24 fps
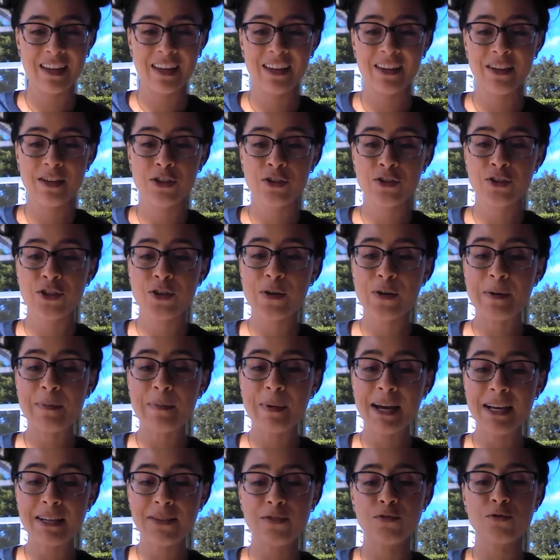So in my
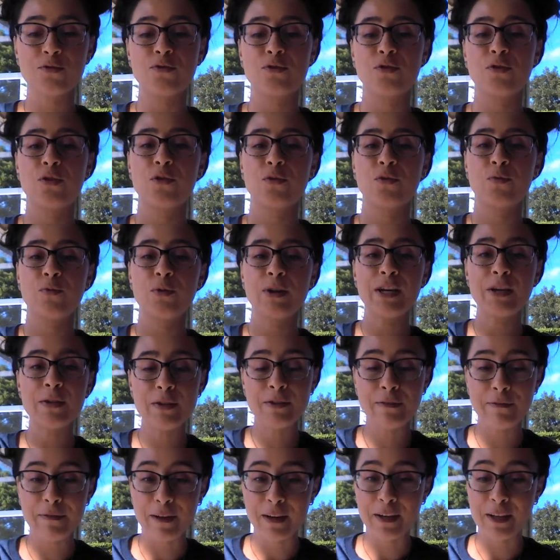school, we use a
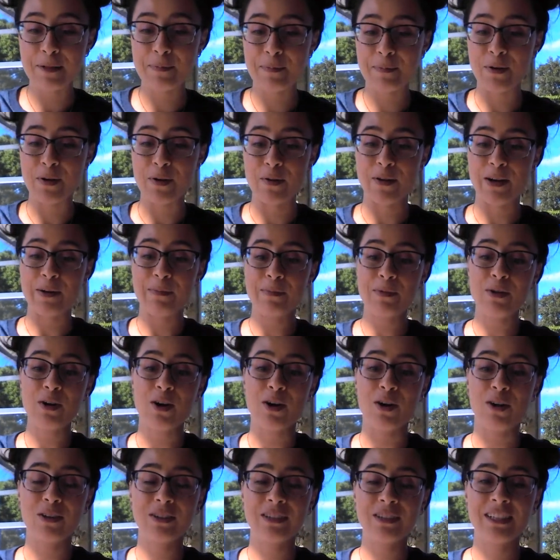phonics program
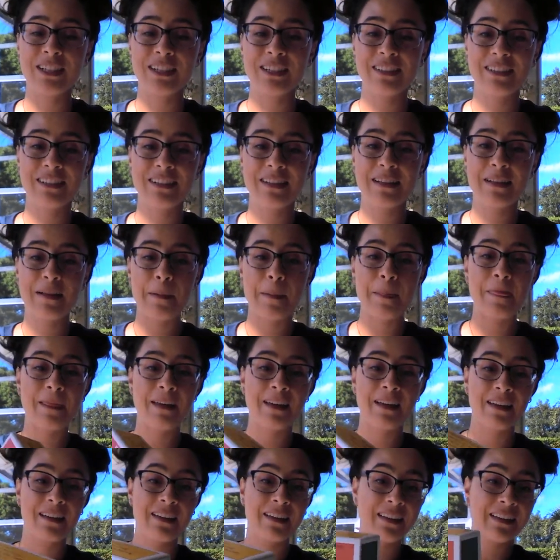called
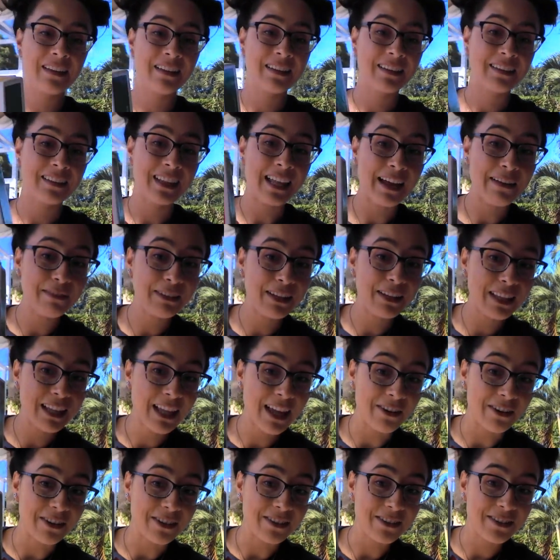Lively
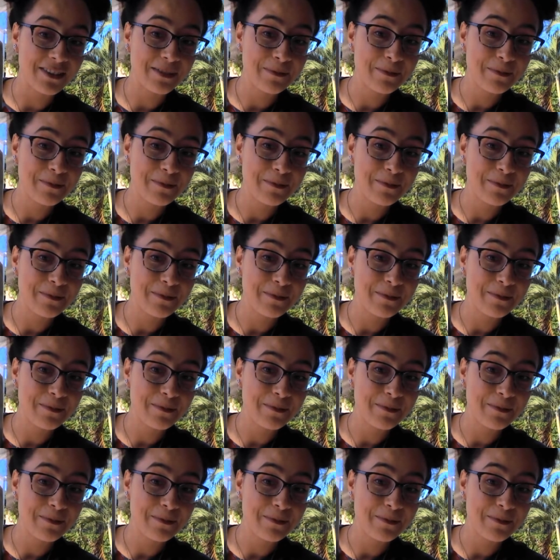Letters.